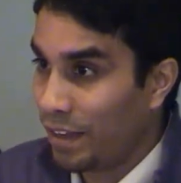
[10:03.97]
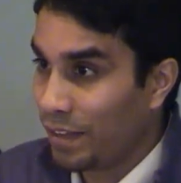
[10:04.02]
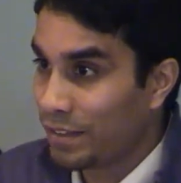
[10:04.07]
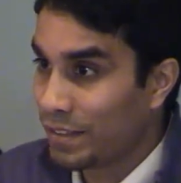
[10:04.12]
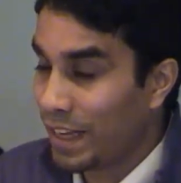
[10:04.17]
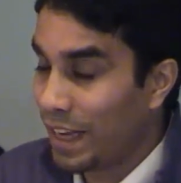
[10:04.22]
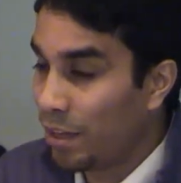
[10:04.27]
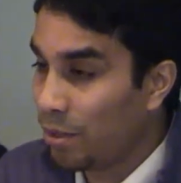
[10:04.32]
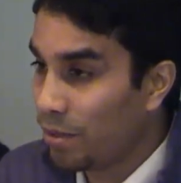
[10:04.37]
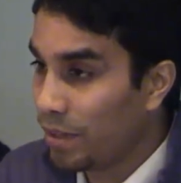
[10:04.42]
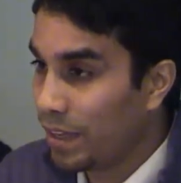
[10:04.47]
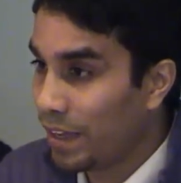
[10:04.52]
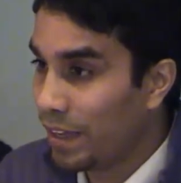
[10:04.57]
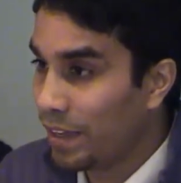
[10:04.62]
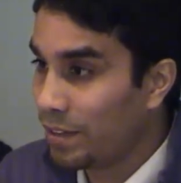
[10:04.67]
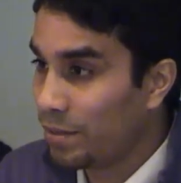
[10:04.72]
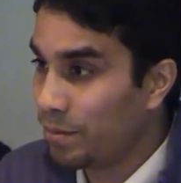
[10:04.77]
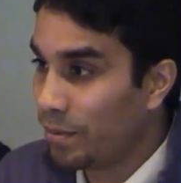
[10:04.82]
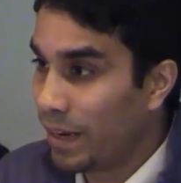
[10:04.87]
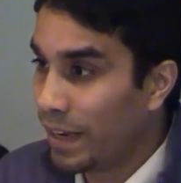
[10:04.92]
towel
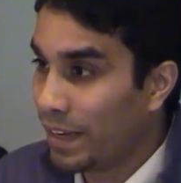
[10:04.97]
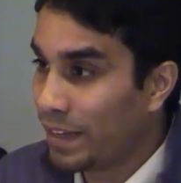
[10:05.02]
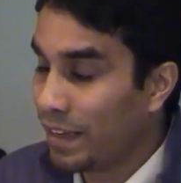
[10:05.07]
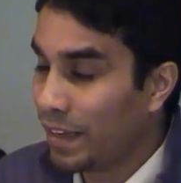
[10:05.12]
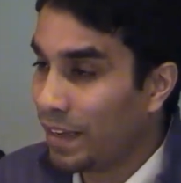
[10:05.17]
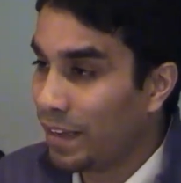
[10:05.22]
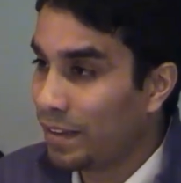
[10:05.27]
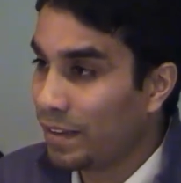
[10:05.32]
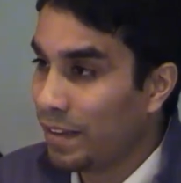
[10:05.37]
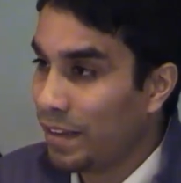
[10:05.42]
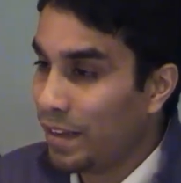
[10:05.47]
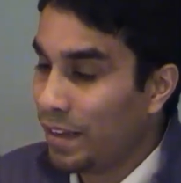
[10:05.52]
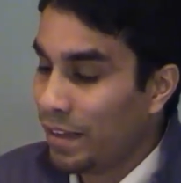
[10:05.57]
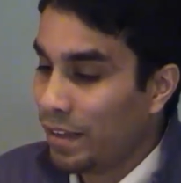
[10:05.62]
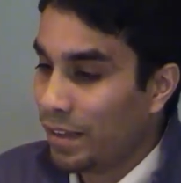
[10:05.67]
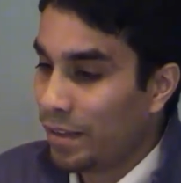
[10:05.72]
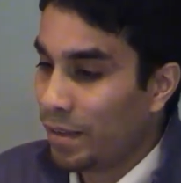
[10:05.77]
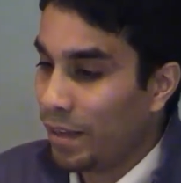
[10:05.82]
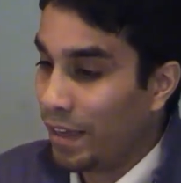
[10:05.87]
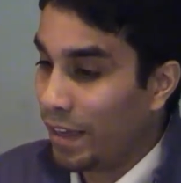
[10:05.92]
head, rag head,
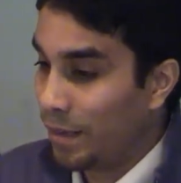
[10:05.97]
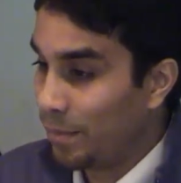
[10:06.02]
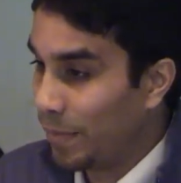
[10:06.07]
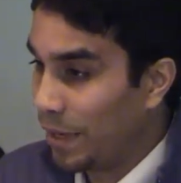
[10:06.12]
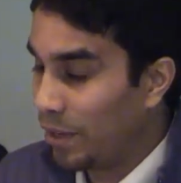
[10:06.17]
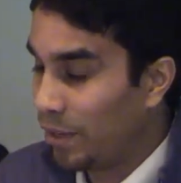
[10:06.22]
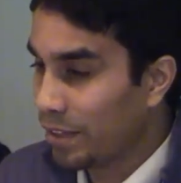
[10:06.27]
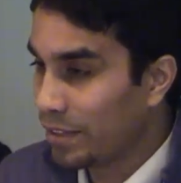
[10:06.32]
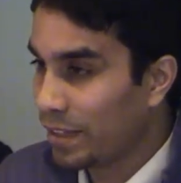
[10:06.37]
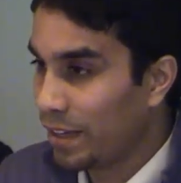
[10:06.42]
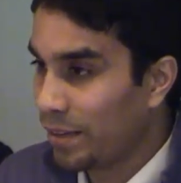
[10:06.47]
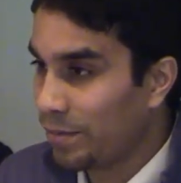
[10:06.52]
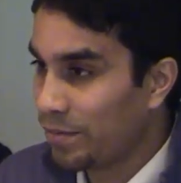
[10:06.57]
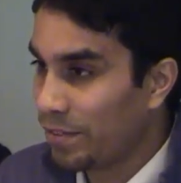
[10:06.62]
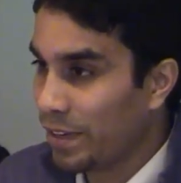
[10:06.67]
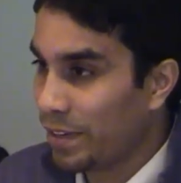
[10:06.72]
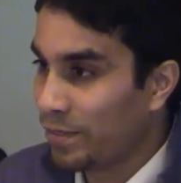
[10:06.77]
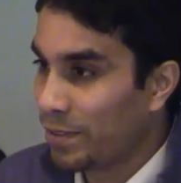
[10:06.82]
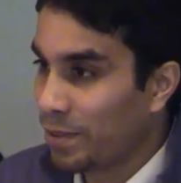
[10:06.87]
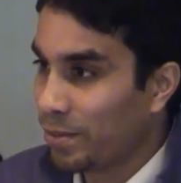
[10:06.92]
and my all-time
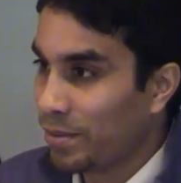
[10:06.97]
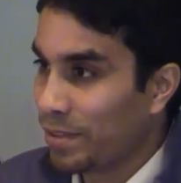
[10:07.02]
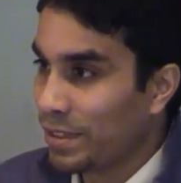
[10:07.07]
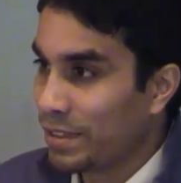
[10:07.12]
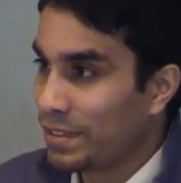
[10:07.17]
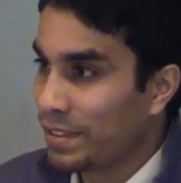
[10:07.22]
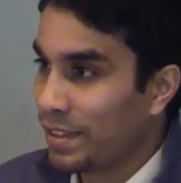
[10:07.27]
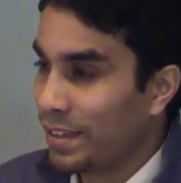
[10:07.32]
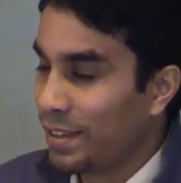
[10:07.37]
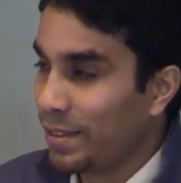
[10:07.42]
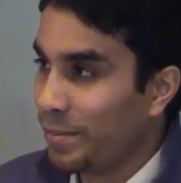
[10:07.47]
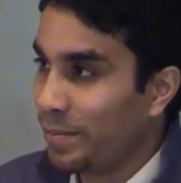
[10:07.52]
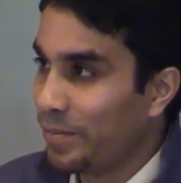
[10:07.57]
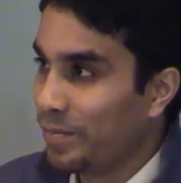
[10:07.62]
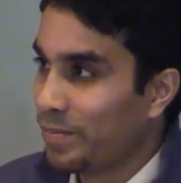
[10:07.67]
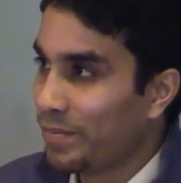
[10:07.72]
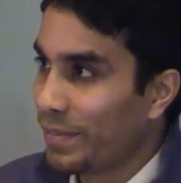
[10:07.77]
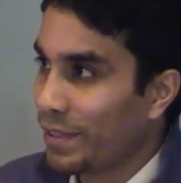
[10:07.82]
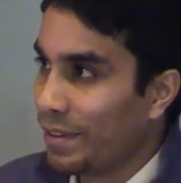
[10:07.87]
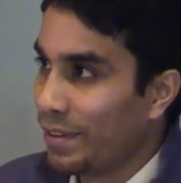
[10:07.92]
favorite was
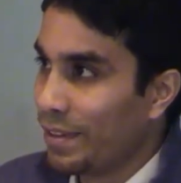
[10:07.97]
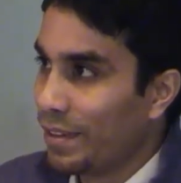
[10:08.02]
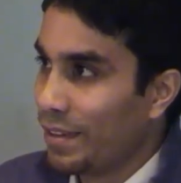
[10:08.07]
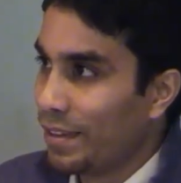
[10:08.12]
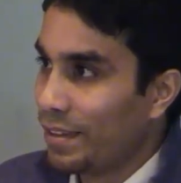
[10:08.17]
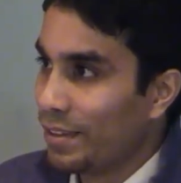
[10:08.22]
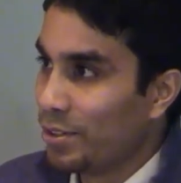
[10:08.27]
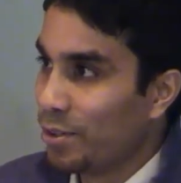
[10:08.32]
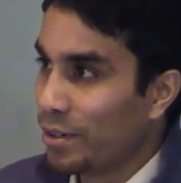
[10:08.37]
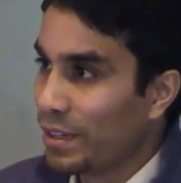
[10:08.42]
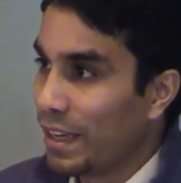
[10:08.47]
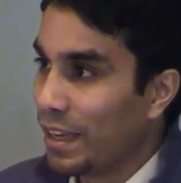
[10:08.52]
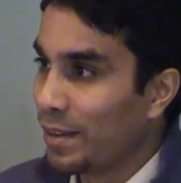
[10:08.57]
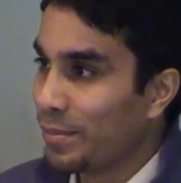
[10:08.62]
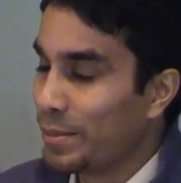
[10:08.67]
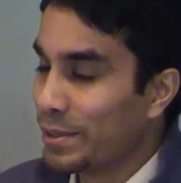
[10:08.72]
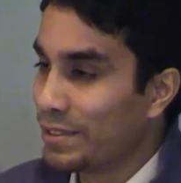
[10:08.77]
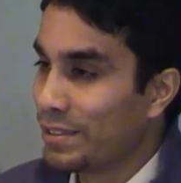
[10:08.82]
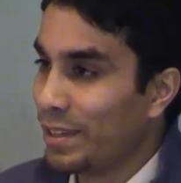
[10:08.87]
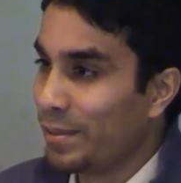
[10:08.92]
your
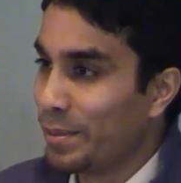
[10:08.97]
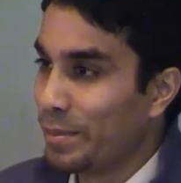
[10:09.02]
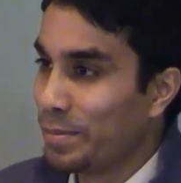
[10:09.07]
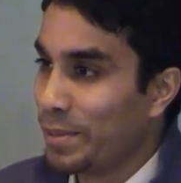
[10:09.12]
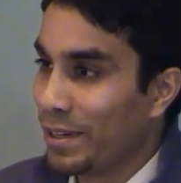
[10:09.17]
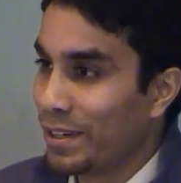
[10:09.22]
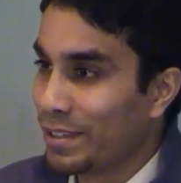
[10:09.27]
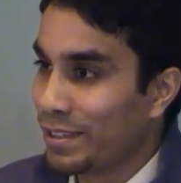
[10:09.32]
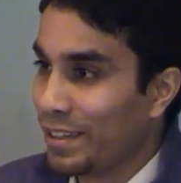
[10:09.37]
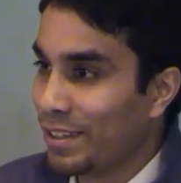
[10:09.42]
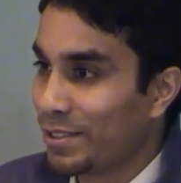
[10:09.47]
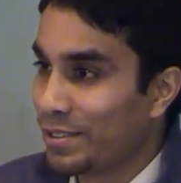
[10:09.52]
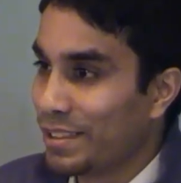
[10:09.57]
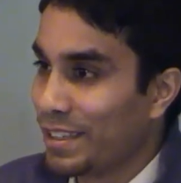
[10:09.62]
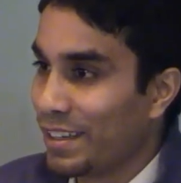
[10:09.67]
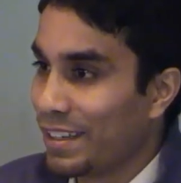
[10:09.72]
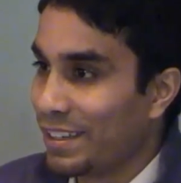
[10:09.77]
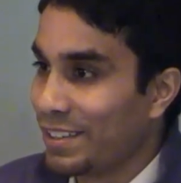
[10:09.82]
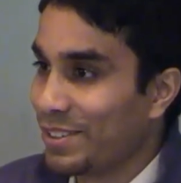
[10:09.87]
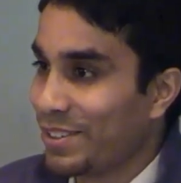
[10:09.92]
camel's double parked
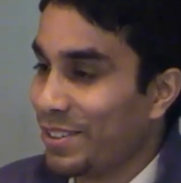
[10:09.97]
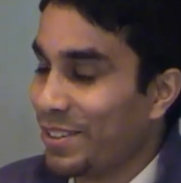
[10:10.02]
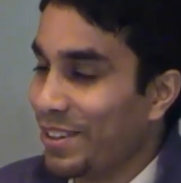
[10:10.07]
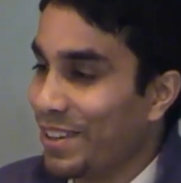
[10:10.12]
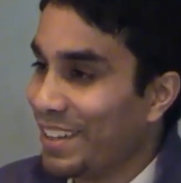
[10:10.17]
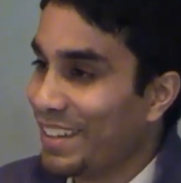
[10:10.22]
outside. So,